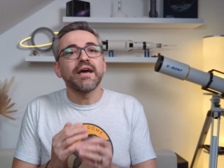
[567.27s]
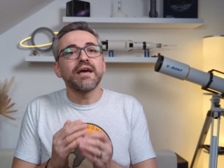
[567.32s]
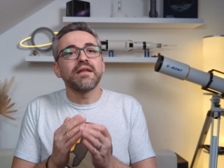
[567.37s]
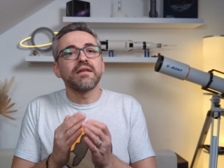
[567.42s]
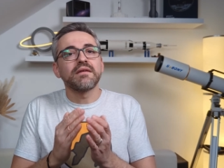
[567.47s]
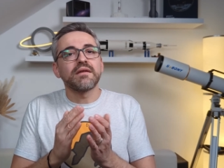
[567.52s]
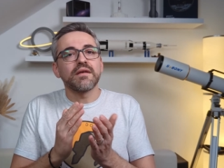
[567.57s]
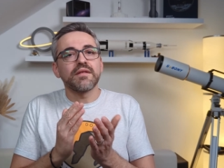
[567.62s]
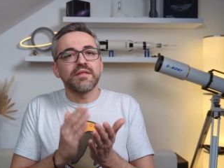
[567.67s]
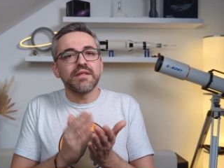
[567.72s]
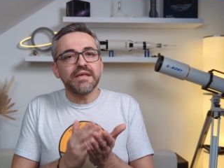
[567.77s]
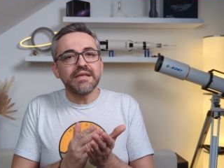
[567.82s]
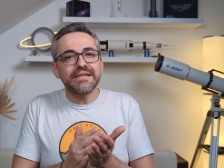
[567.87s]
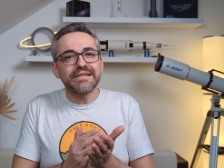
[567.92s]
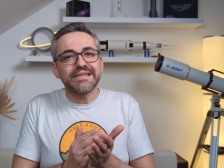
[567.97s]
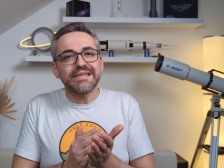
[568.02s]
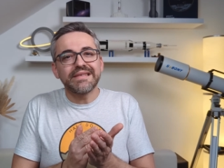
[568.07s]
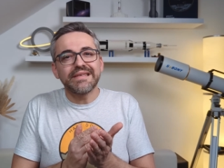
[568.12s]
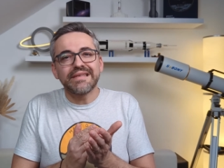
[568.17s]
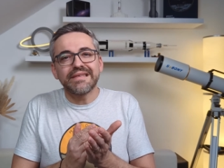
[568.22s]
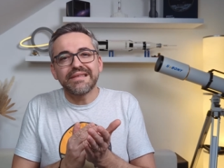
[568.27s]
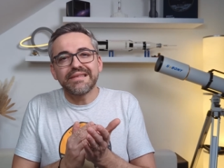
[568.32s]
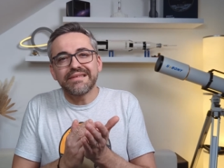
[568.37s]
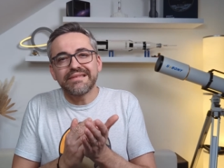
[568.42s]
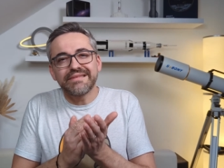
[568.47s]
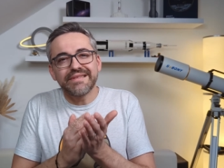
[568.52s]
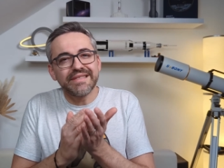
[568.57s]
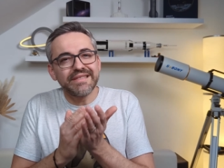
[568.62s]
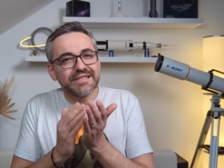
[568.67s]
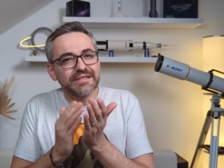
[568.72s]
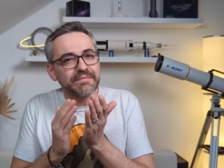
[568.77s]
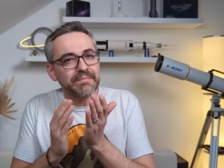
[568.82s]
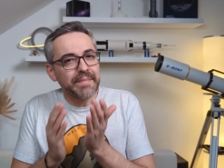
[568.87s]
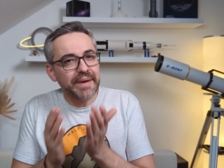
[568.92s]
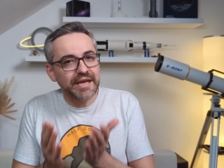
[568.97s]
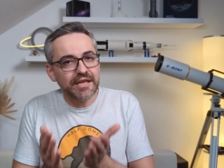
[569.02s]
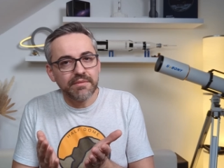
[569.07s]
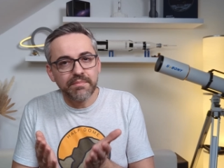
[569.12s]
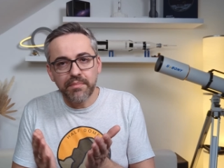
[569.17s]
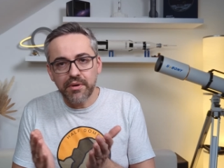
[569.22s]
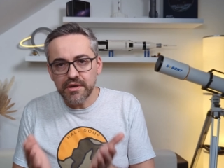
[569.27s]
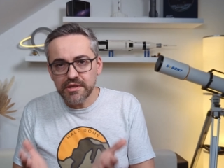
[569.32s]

And this is made